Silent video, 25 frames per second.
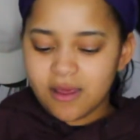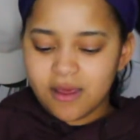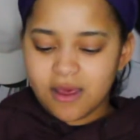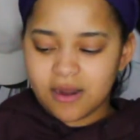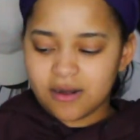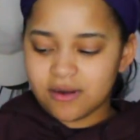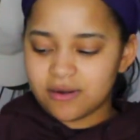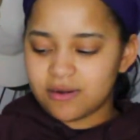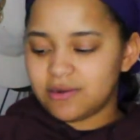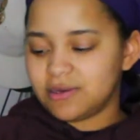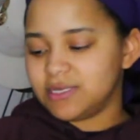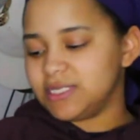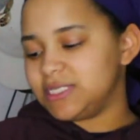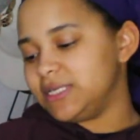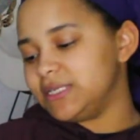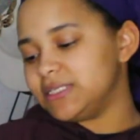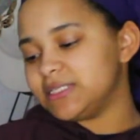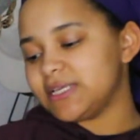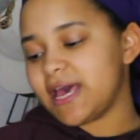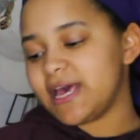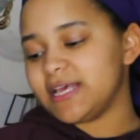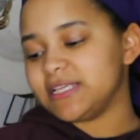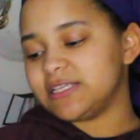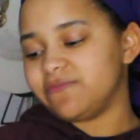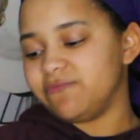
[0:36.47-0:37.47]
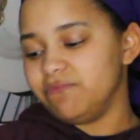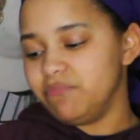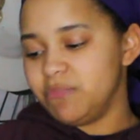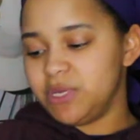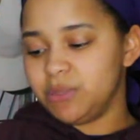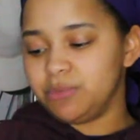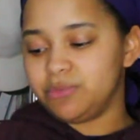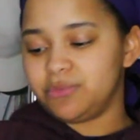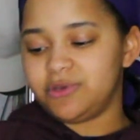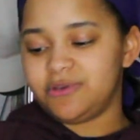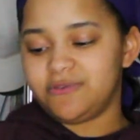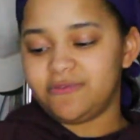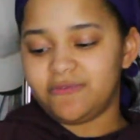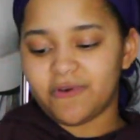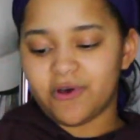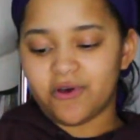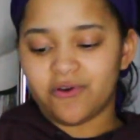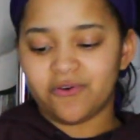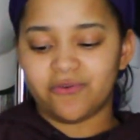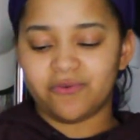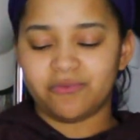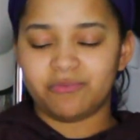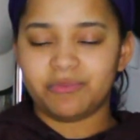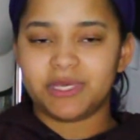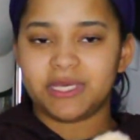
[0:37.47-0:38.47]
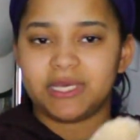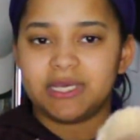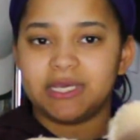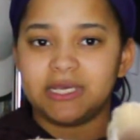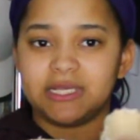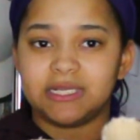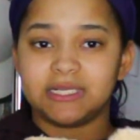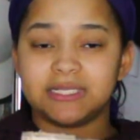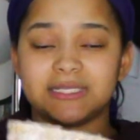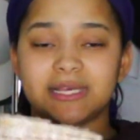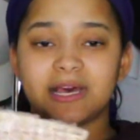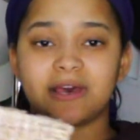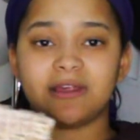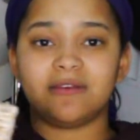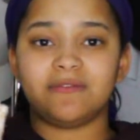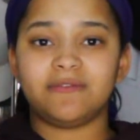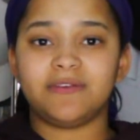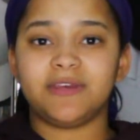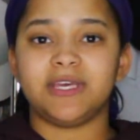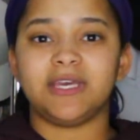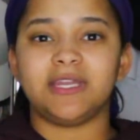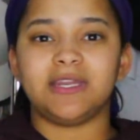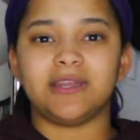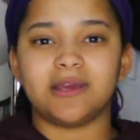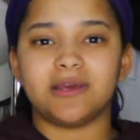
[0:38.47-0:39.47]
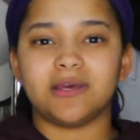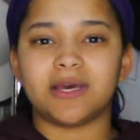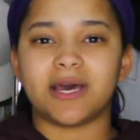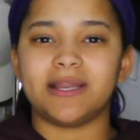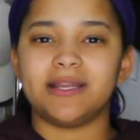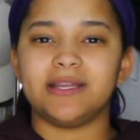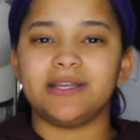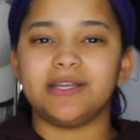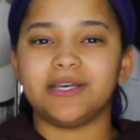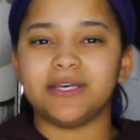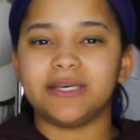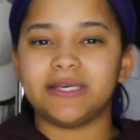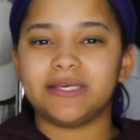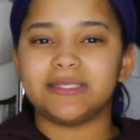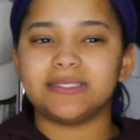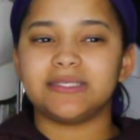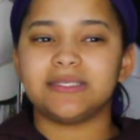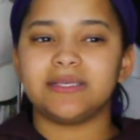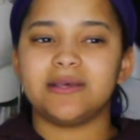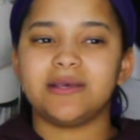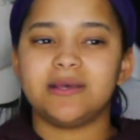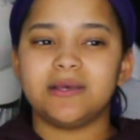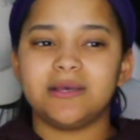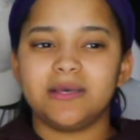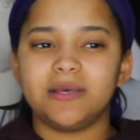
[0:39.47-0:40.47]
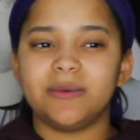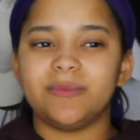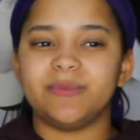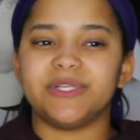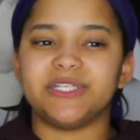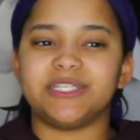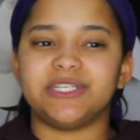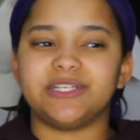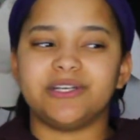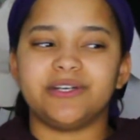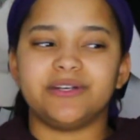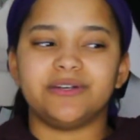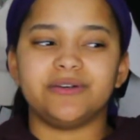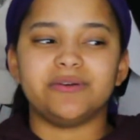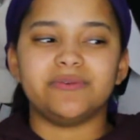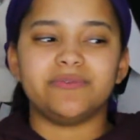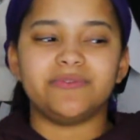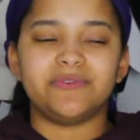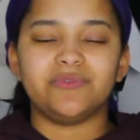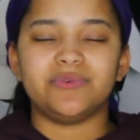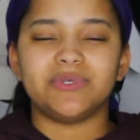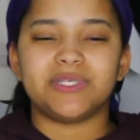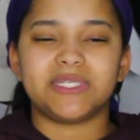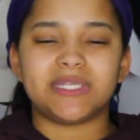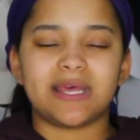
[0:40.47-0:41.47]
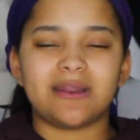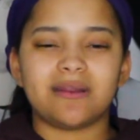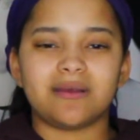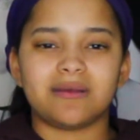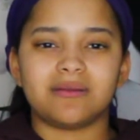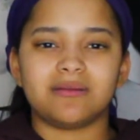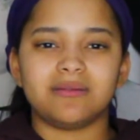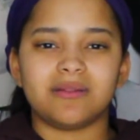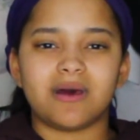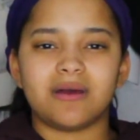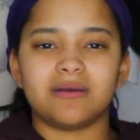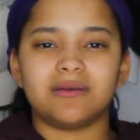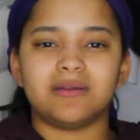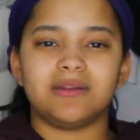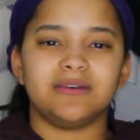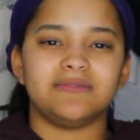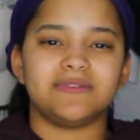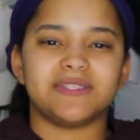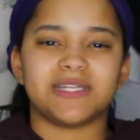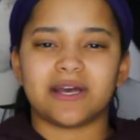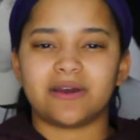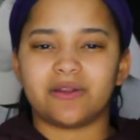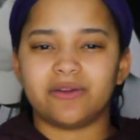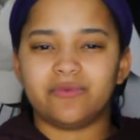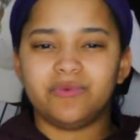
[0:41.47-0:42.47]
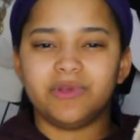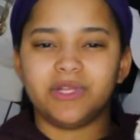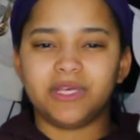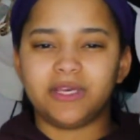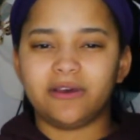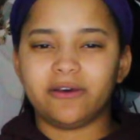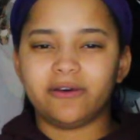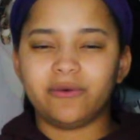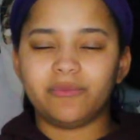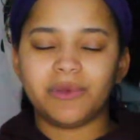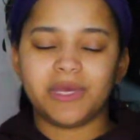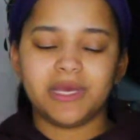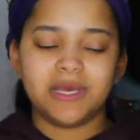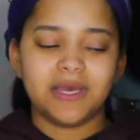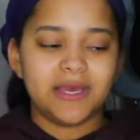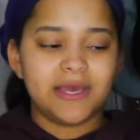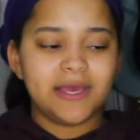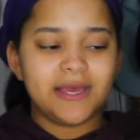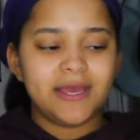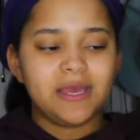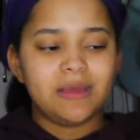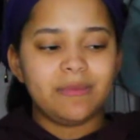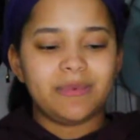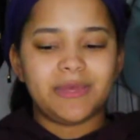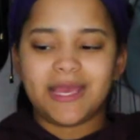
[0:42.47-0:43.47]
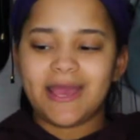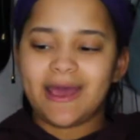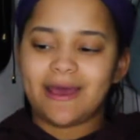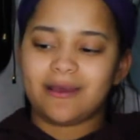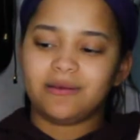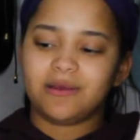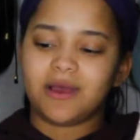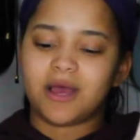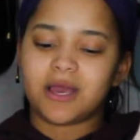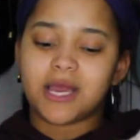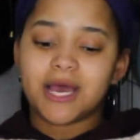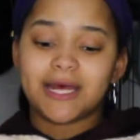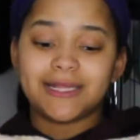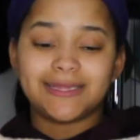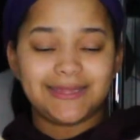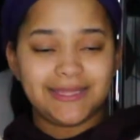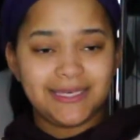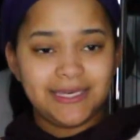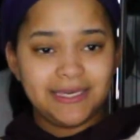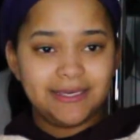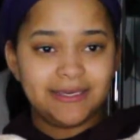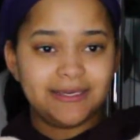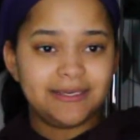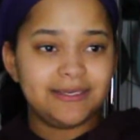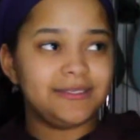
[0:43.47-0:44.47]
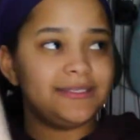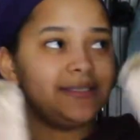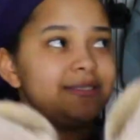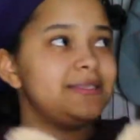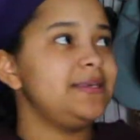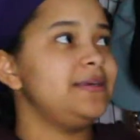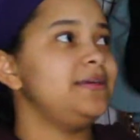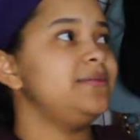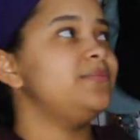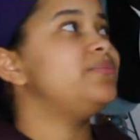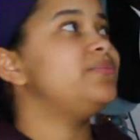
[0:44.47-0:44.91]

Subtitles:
I don't know. It says it has memory foam inside of it, and it kind of does. But you know, if you stand on it long enough, it's not going to really help. But yeah, I got these.